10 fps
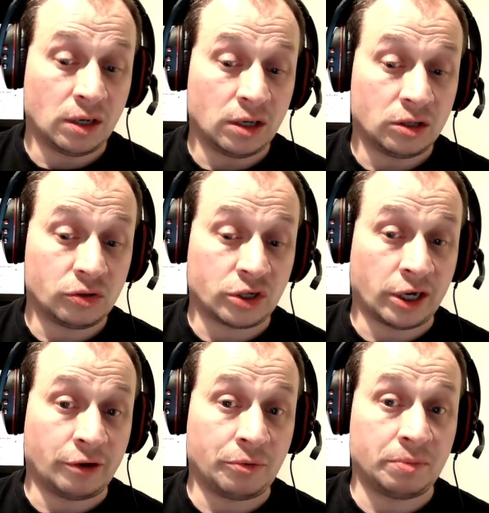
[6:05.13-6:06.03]
So
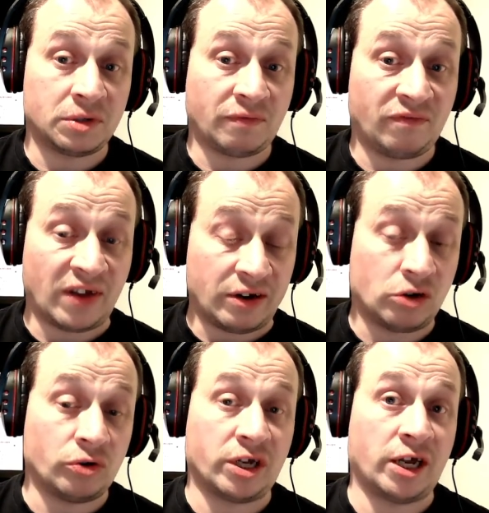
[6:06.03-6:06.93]
it was a very
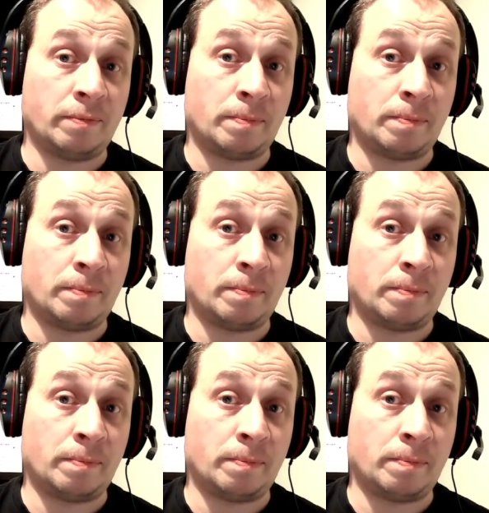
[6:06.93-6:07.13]
good game,